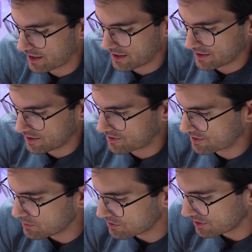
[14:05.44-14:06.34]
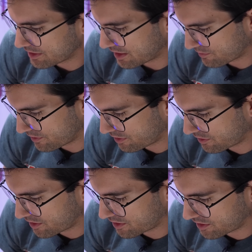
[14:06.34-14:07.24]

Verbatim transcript: and it seems like everything